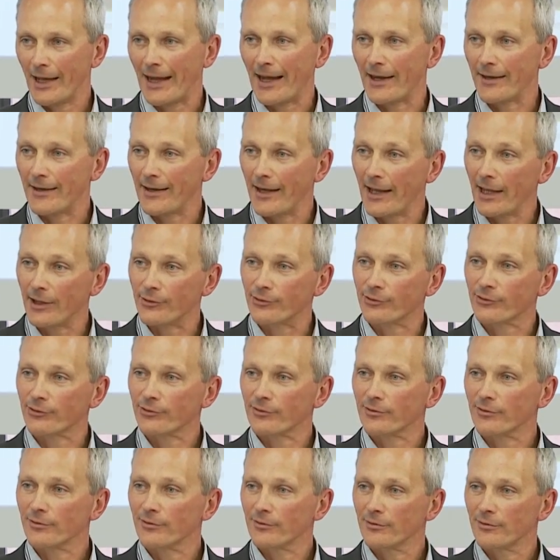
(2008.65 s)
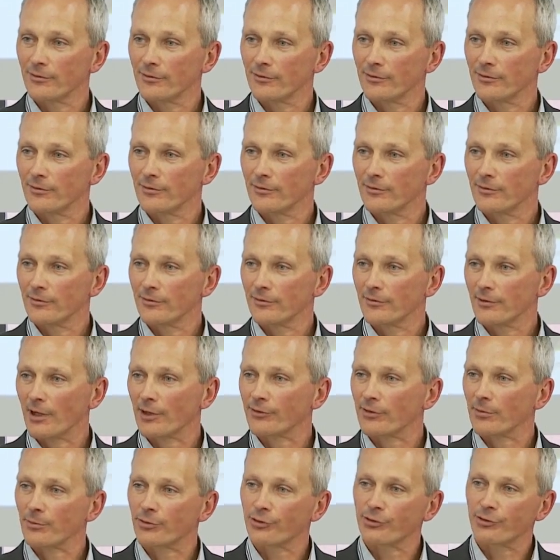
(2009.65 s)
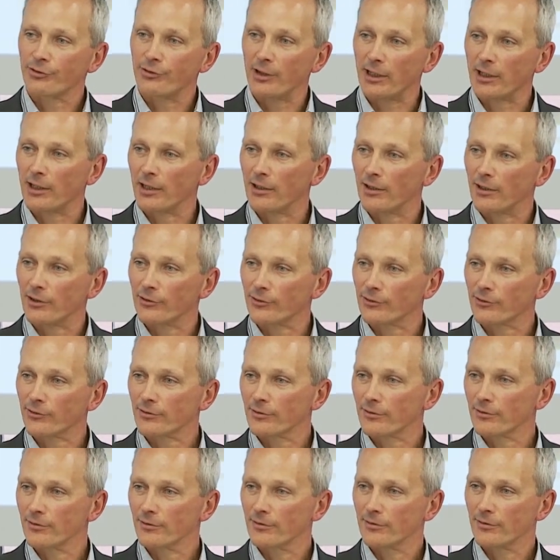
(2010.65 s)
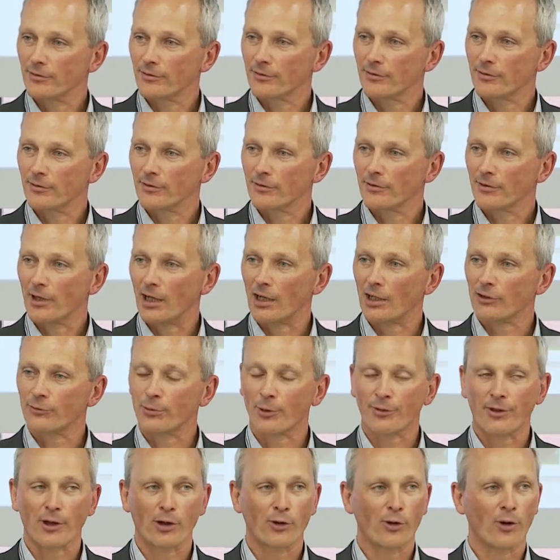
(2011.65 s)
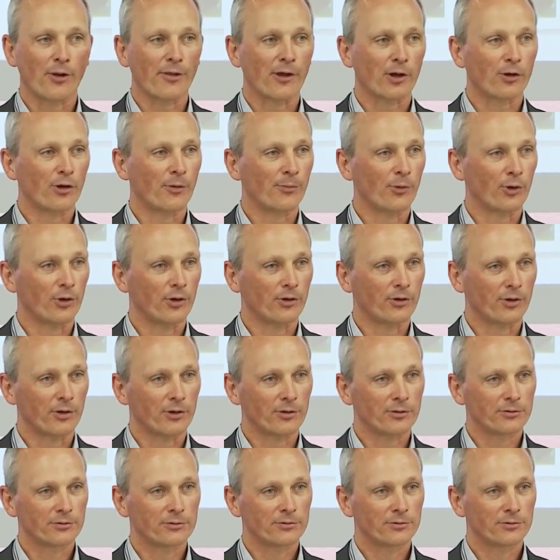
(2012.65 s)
Unless there's some stickiness. And that's what they call their community.